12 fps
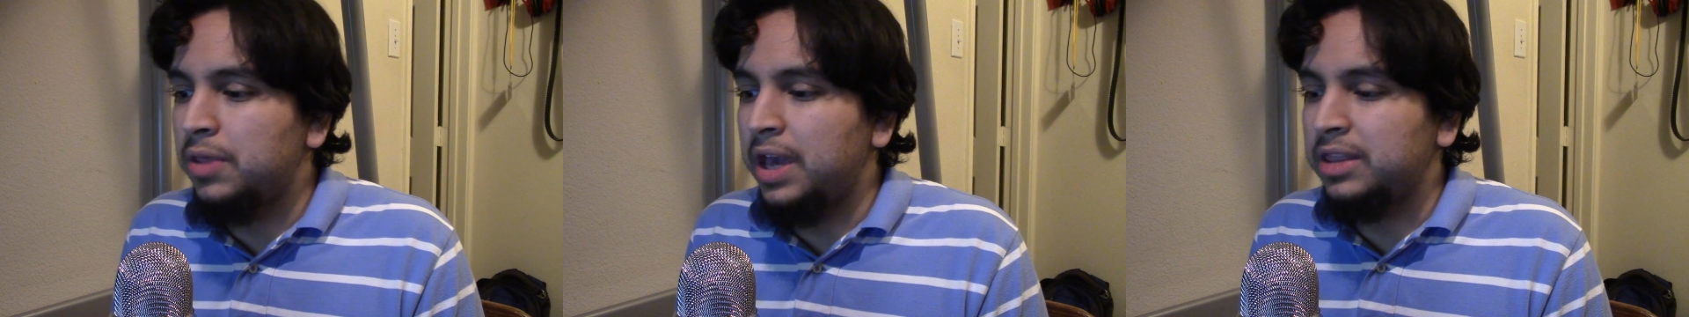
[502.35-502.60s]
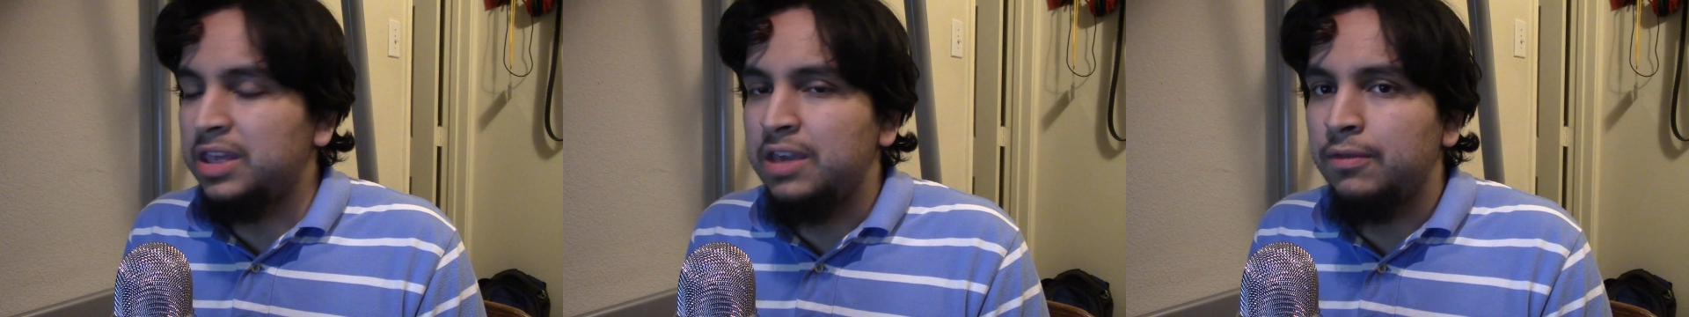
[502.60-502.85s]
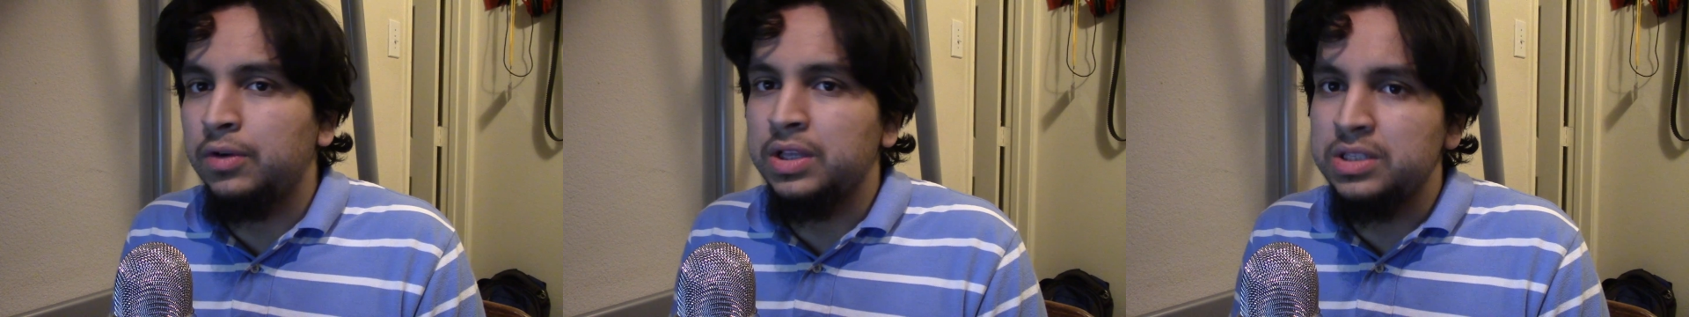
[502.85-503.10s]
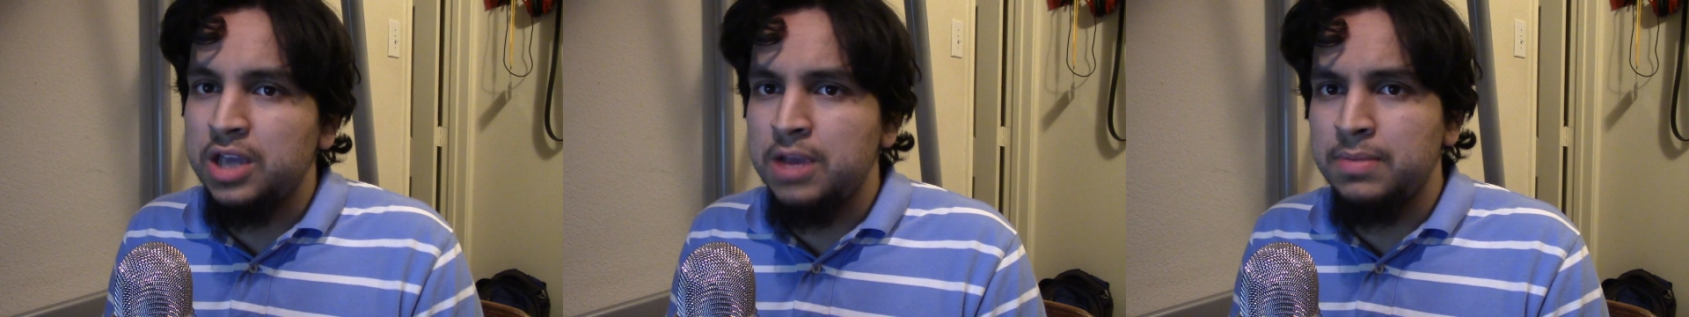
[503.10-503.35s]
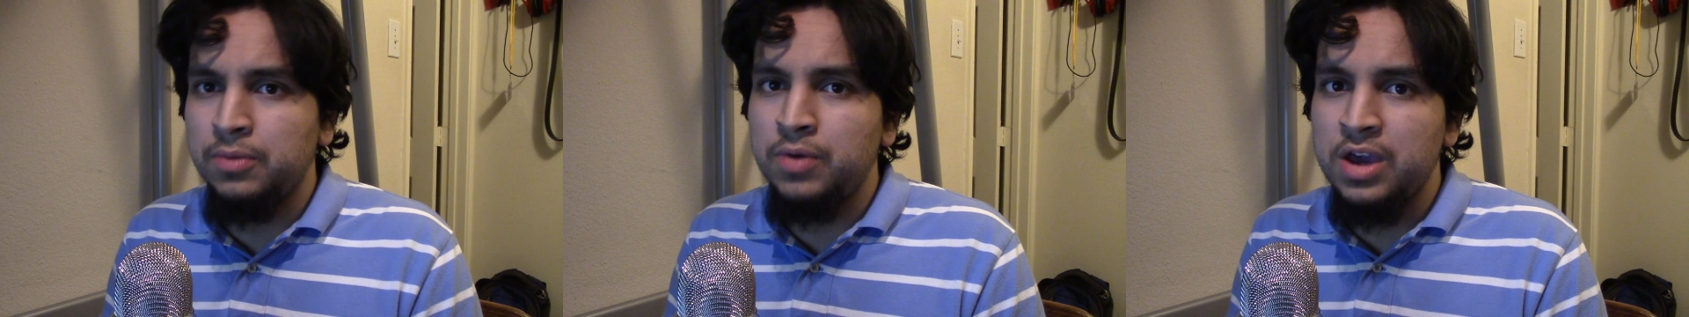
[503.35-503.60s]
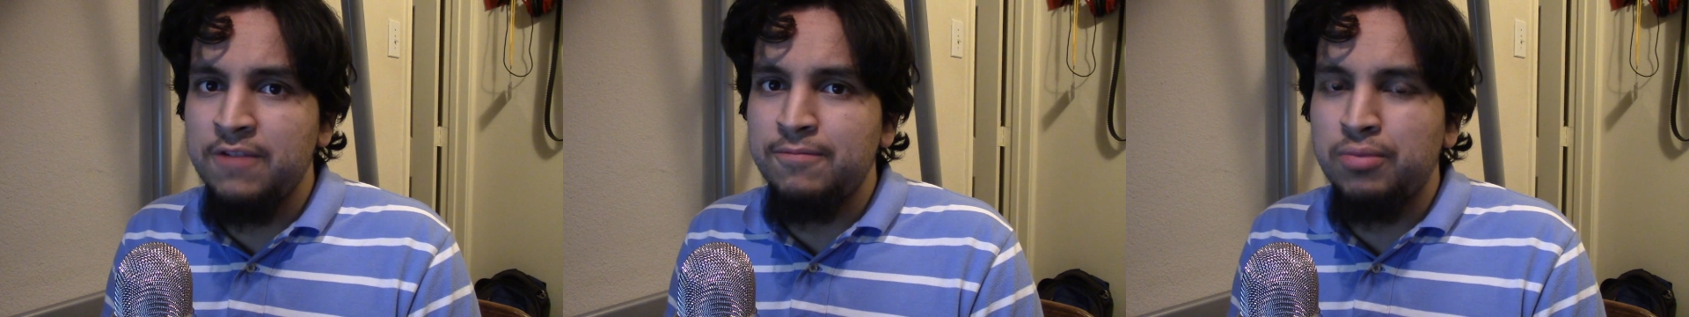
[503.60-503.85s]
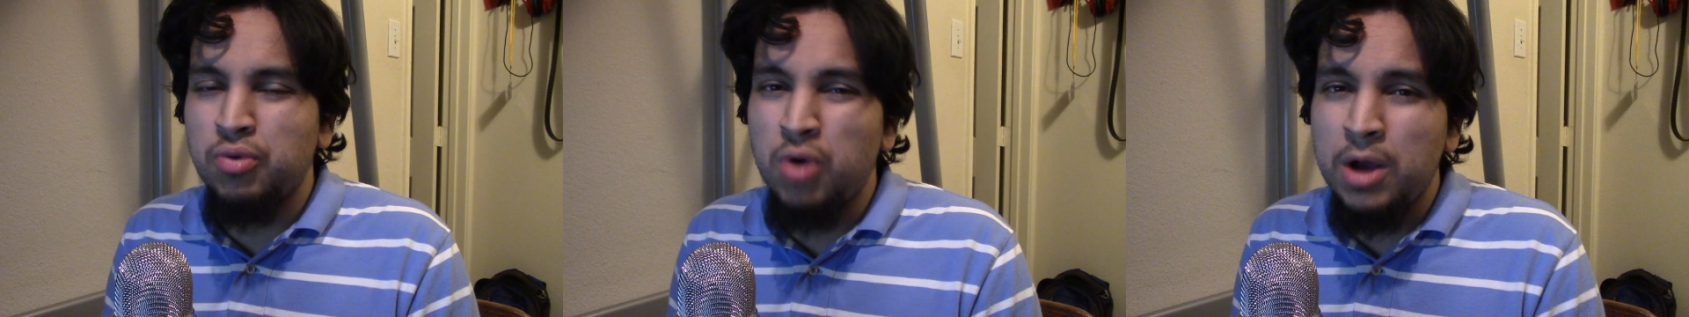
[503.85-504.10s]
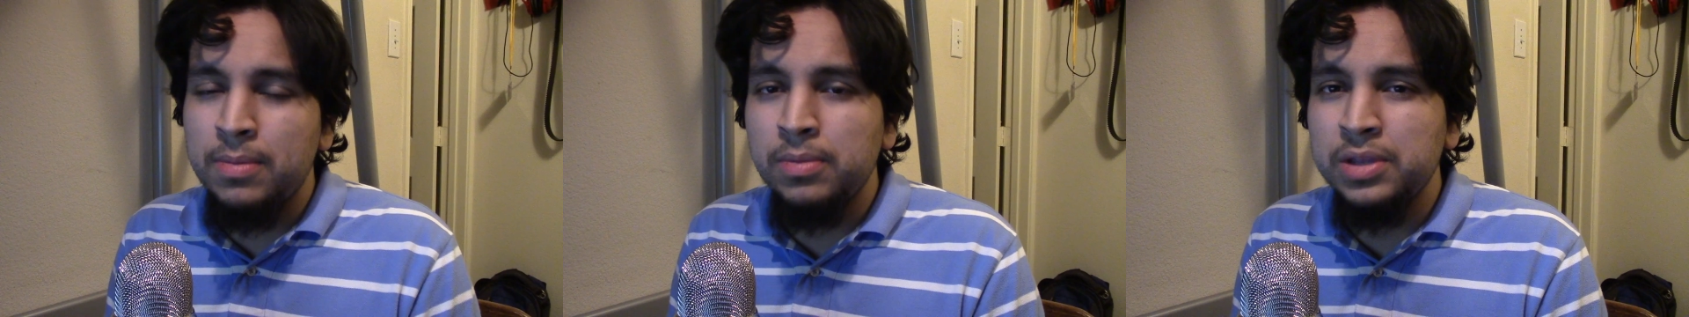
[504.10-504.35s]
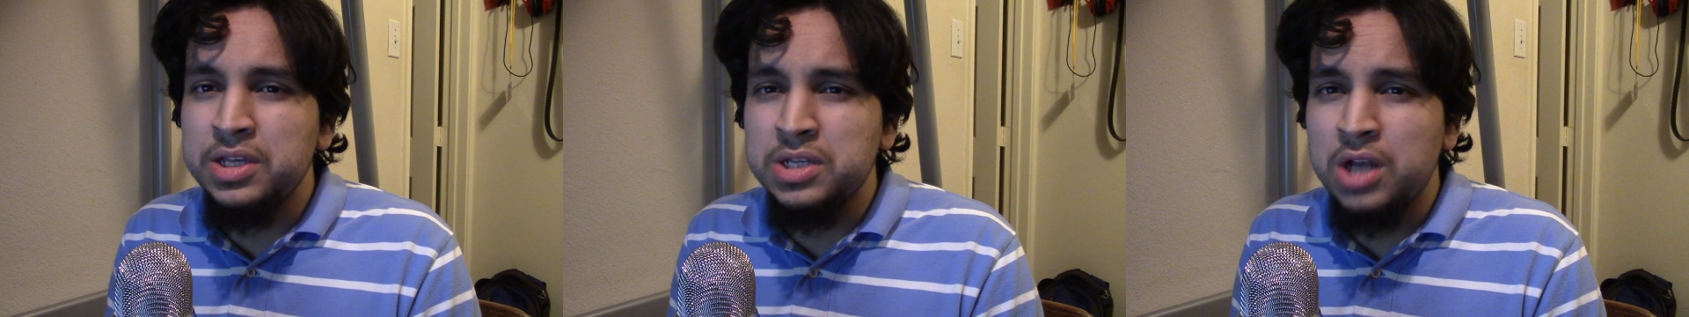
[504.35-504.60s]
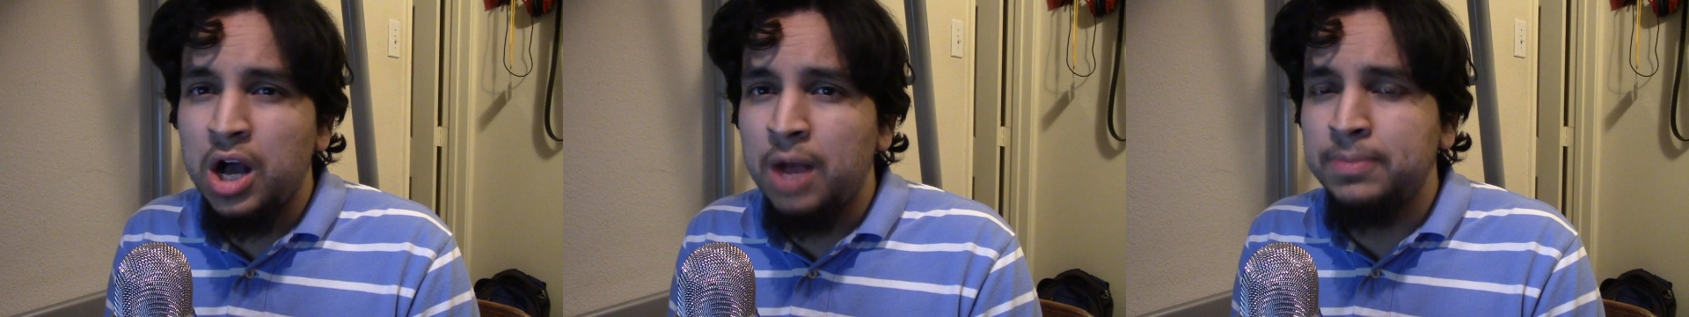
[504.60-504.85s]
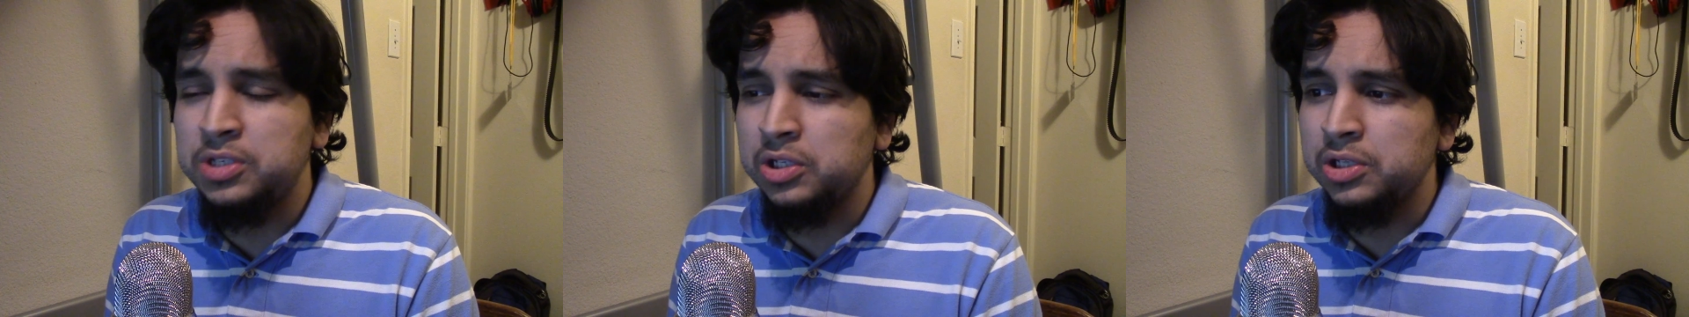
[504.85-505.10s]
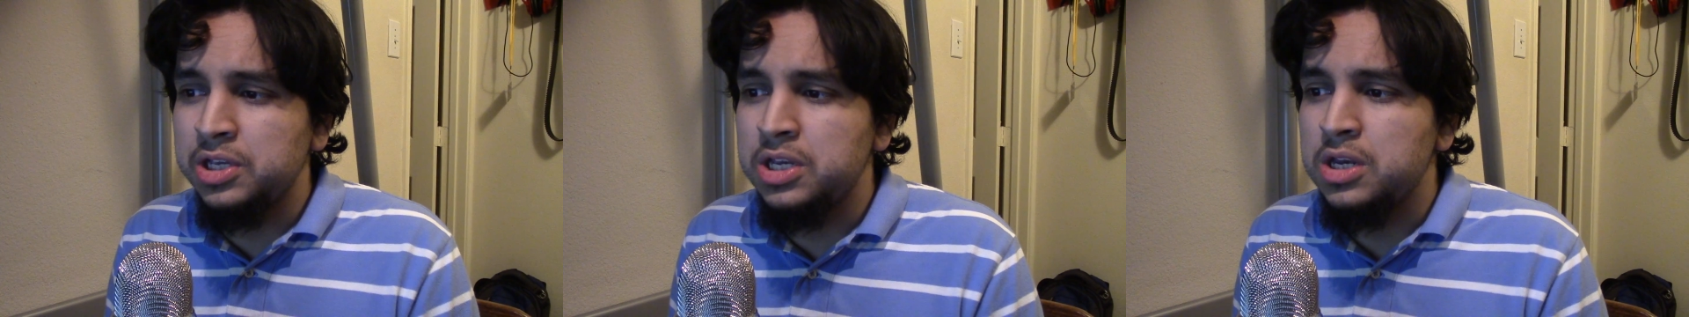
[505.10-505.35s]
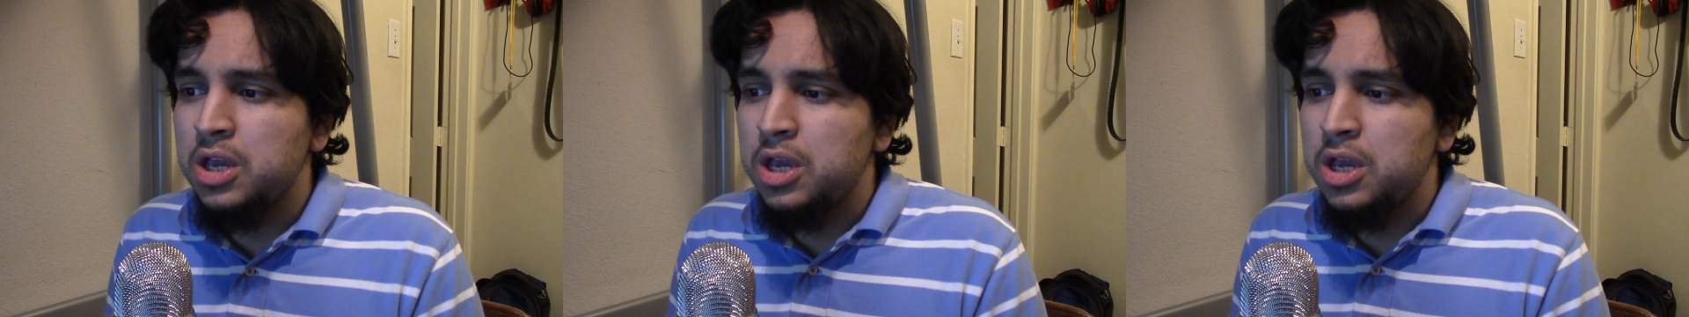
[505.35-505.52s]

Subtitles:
that the evil containment wave probably is an obsolete